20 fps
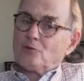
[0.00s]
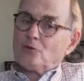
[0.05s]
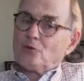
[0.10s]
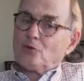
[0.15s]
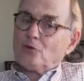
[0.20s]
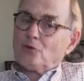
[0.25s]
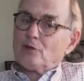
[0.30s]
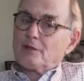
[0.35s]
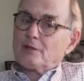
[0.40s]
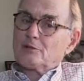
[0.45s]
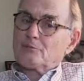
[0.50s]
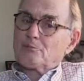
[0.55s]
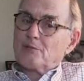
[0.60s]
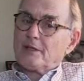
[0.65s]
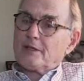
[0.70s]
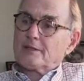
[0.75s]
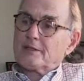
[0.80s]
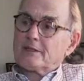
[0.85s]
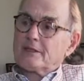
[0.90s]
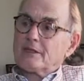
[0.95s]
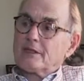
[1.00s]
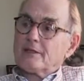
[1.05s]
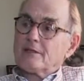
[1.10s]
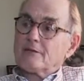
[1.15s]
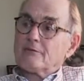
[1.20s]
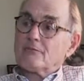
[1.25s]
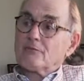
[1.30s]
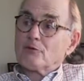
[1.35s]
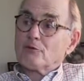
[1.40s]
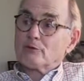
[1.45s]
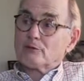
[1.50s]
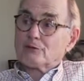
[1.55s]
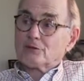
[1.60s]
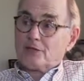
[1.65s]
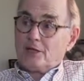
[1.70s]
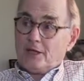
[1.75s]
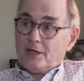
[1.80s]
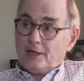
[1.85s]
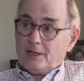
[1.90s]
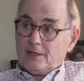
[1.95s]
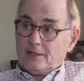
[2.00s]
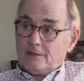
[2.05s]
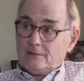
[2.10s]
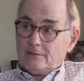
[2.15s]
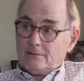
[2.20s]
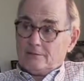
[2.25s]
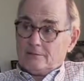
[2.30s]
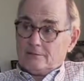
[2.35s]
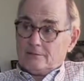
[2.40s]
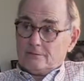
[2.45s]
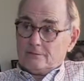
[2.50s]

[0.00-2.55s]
were expecting our first child.